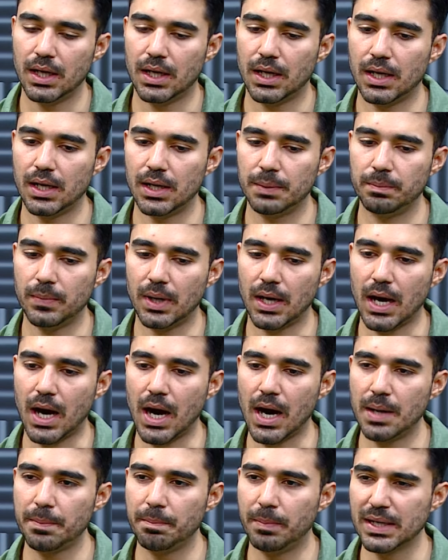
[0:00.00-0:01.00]

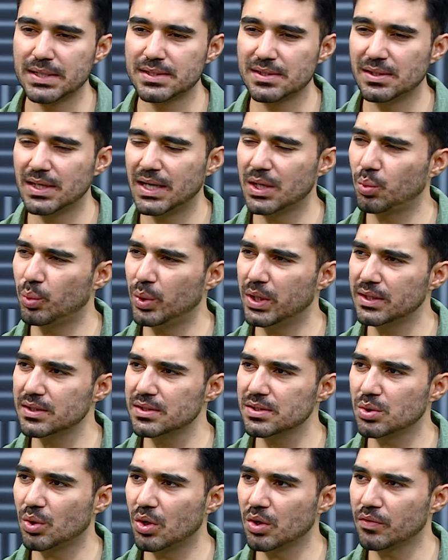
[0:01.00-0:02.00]
our uh, bus network
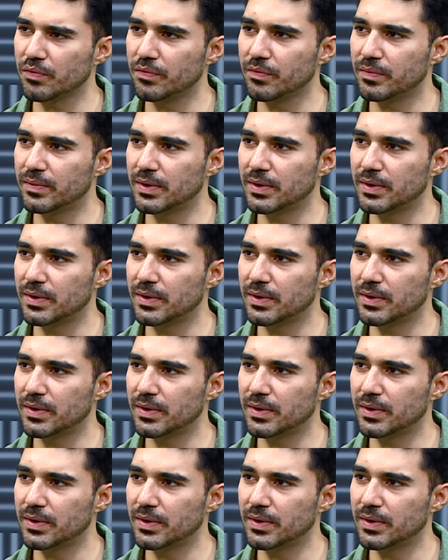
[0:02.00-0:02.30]
sort of